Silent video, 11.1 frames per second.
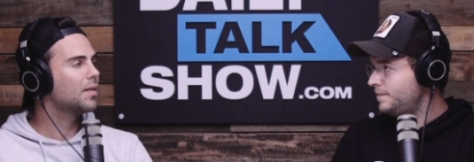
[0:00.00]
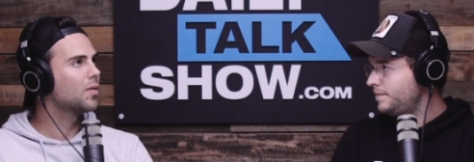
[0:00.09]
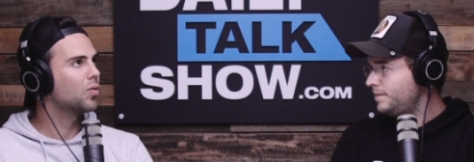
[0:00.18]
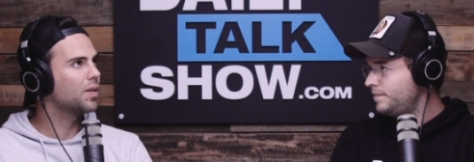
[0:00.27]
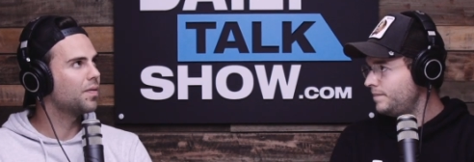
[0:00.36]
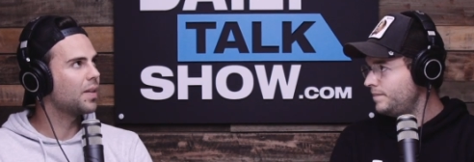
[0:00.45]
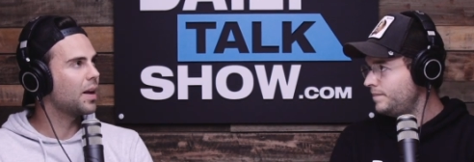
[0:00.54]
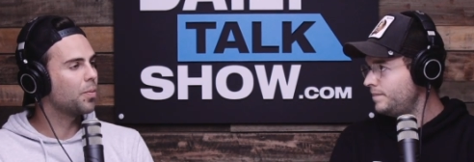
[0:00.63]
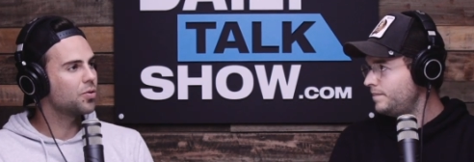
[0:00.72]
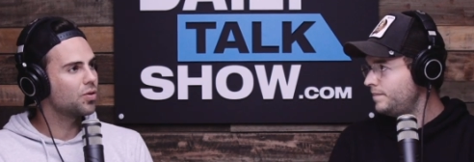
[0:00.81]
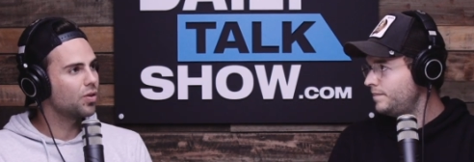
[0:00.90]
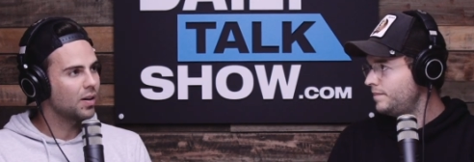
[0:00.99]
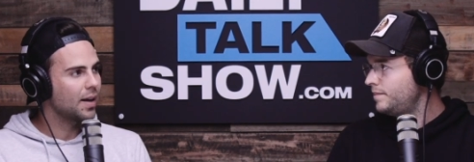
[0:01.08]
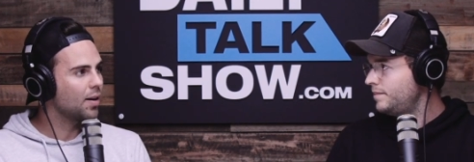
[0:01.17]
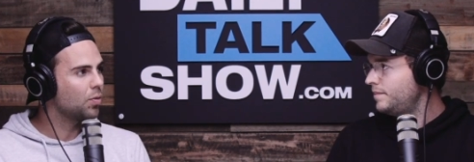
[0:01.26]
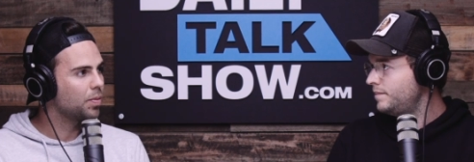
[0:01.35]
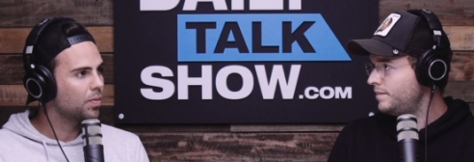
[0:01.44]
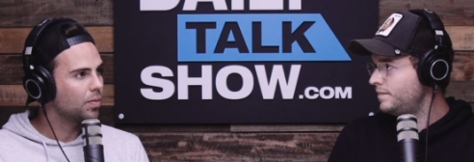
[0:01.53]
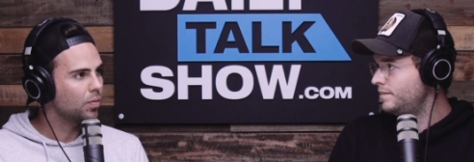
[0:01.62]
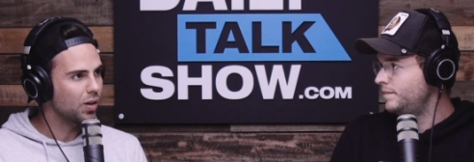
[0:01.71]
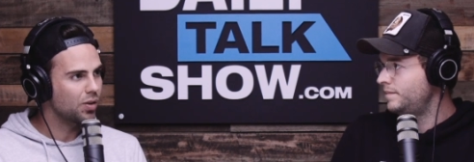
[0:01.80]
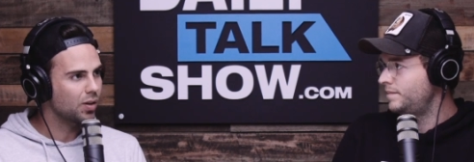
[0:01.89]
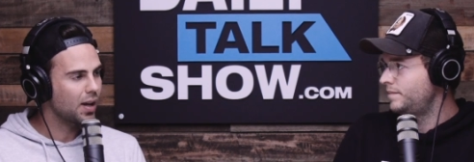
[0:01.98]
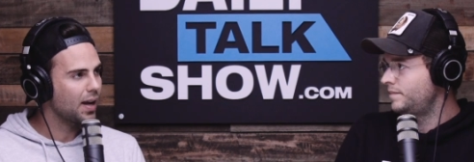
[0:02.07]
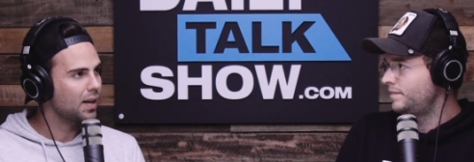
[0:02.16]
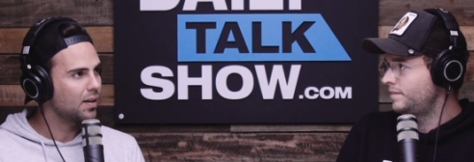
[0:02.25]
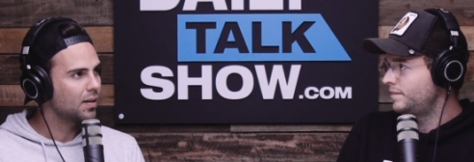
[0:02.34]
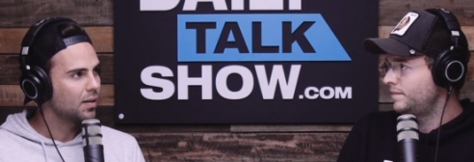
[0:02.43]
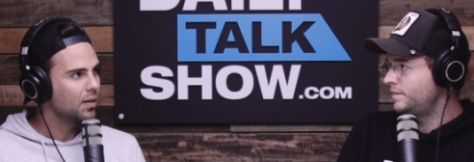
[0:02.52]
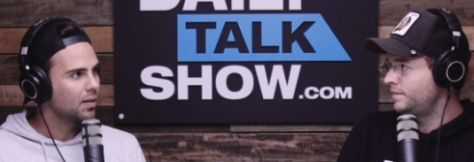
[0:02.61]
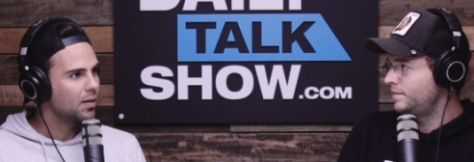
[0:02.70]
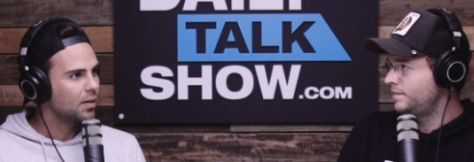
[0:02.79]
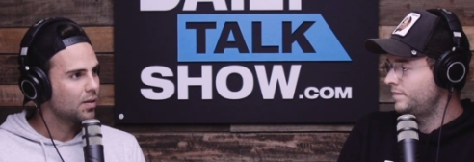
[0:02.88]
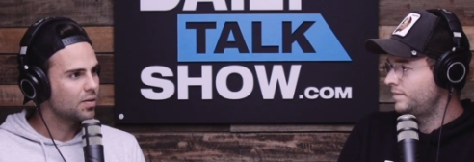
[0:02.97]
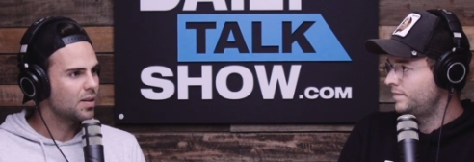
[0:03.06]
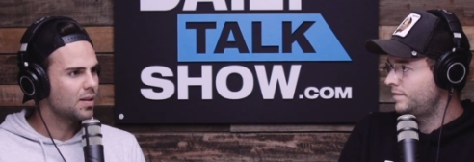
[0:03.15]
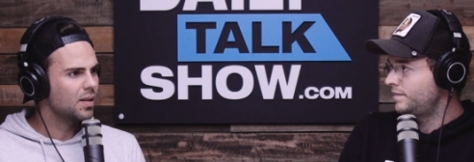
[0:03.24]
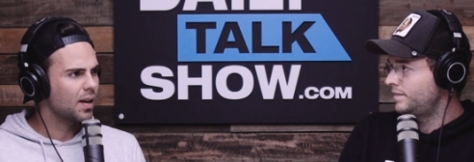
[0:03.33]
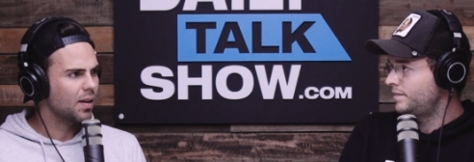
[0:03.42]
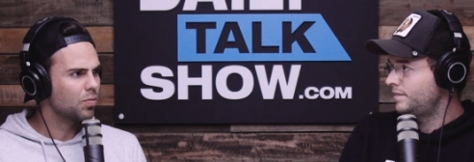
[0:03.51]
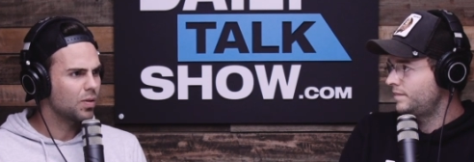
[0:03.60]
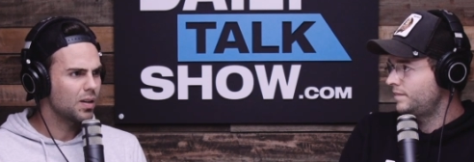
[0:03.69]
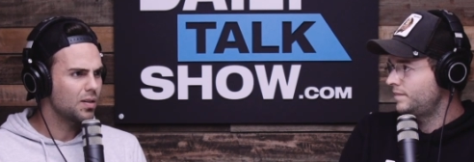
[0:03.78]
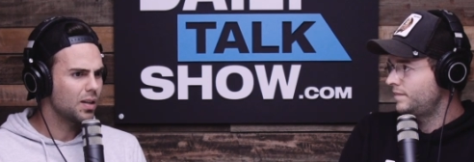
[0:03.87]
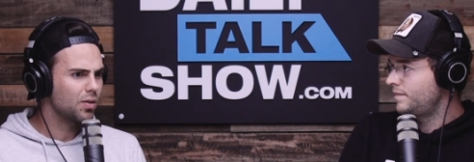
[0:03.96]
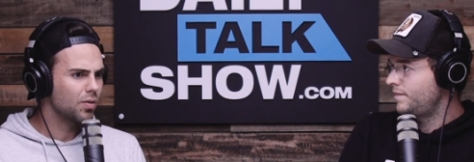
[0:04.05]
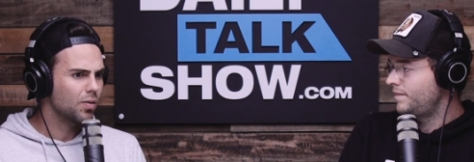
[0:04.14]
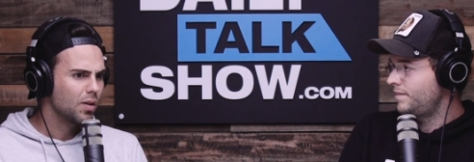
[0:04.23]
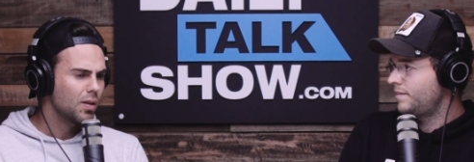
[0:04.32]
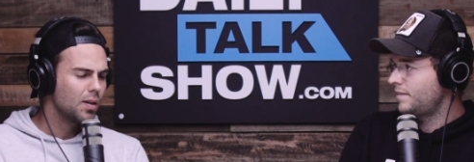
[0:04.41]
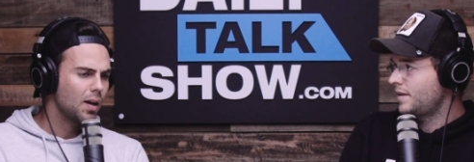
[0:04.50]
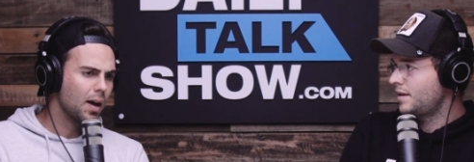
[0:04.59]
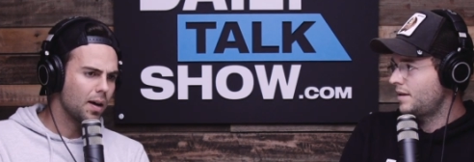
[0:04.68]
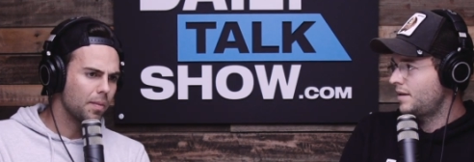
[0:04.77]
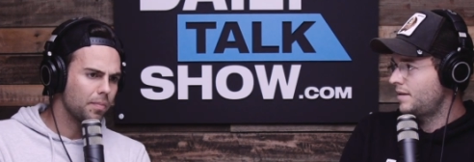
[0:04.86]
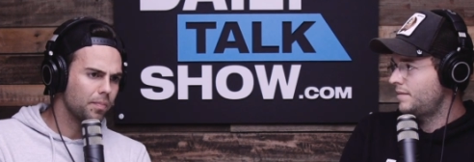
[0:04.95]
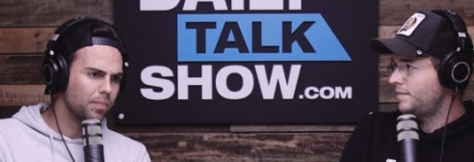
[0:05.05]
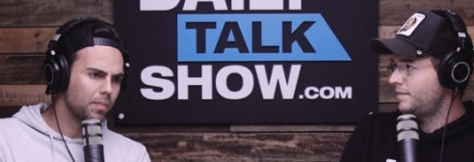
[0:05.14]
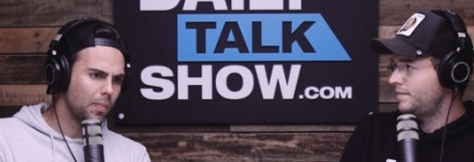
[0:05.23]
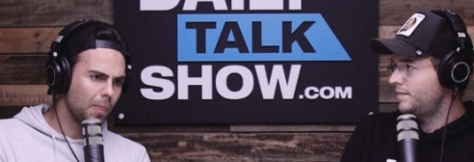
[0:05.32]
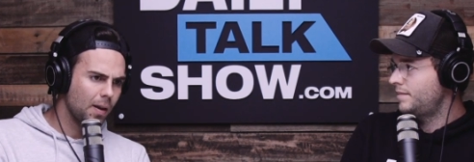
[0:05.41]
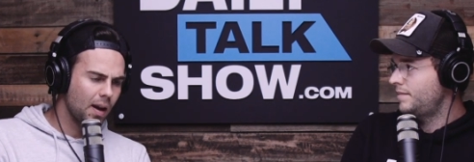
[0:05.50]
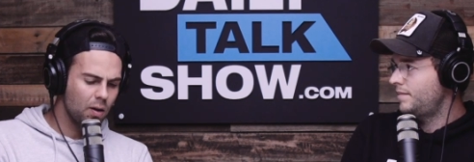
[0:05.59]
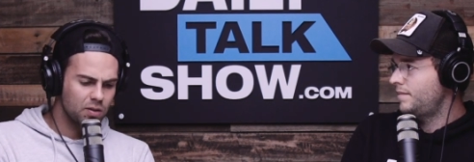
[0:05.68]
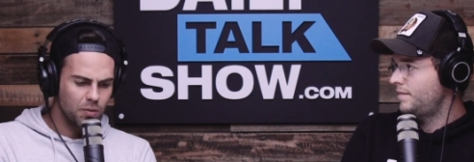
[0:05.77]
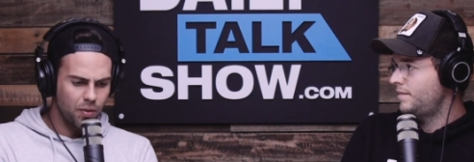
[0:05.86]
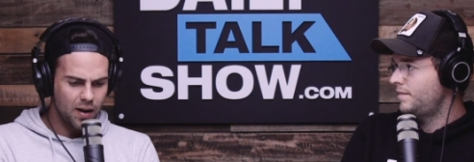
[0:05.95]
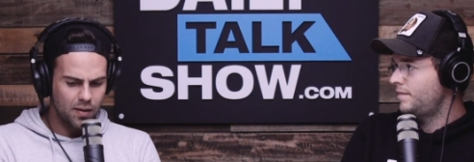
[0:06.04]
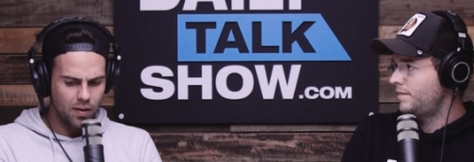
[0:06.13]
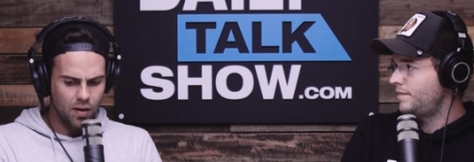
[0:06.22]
Speaker 1: and looking for that opportunity to help where you can, because it will continue. How was your break